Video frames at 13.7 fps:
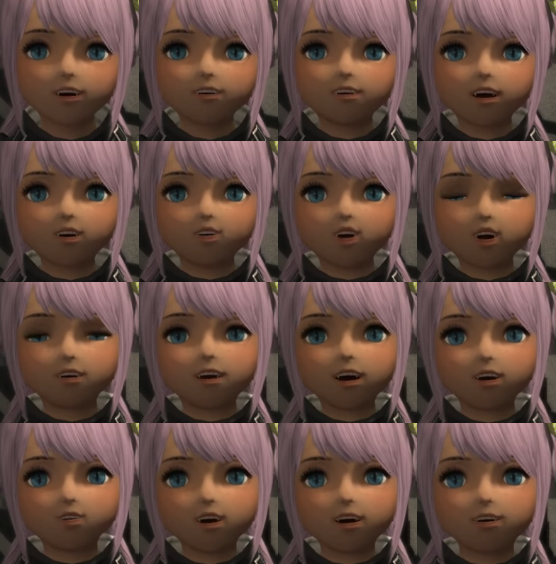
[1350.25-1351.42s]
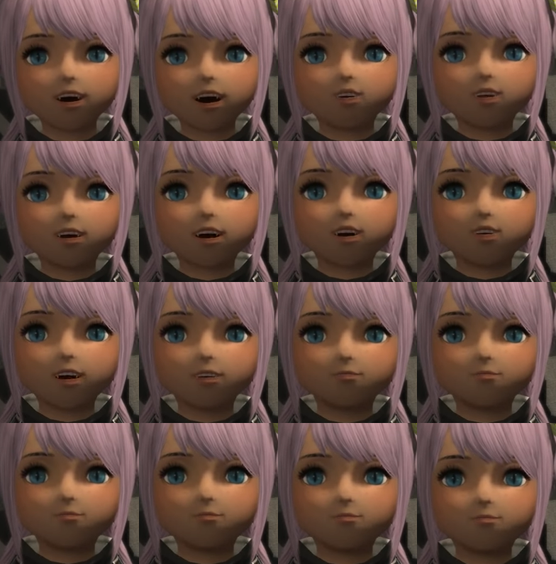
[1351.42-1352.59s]
It's a pleasure to meet you, Mister. My name
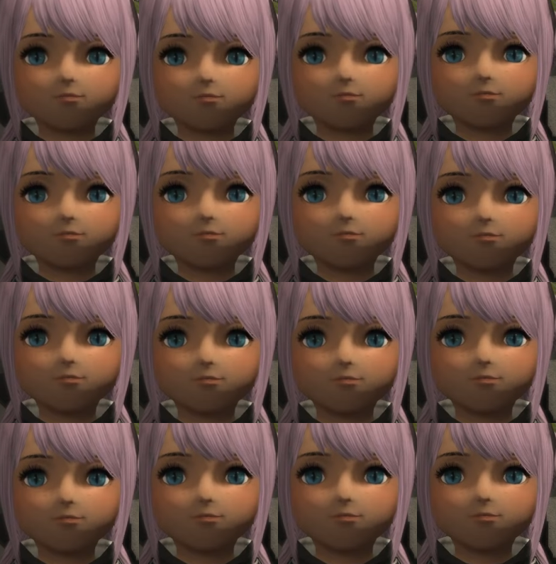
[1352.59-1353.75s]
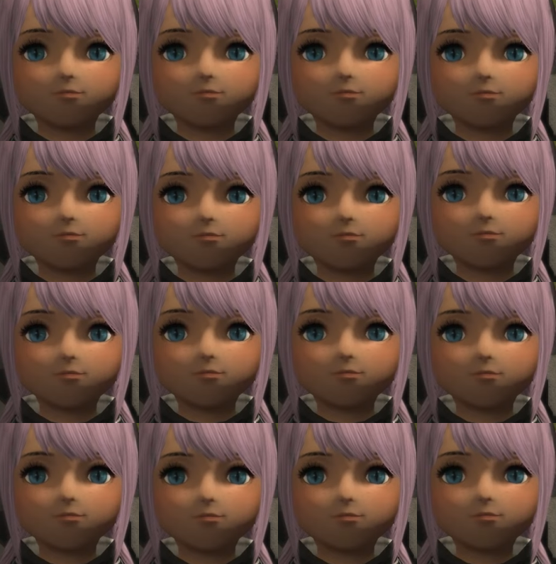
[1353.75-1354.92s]
is the Thank you very much for looking
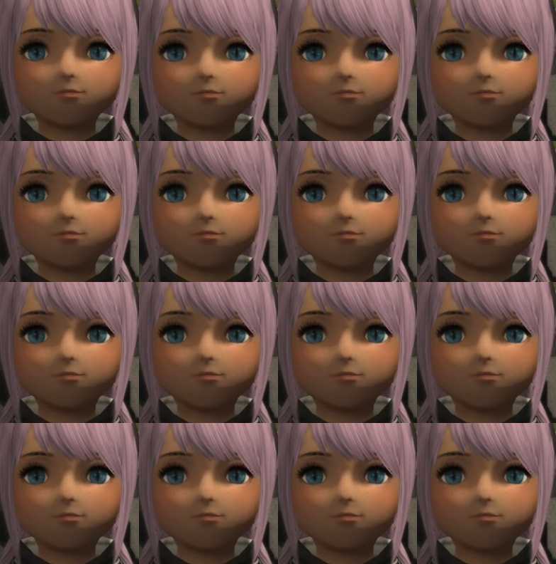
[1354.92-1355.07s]
after my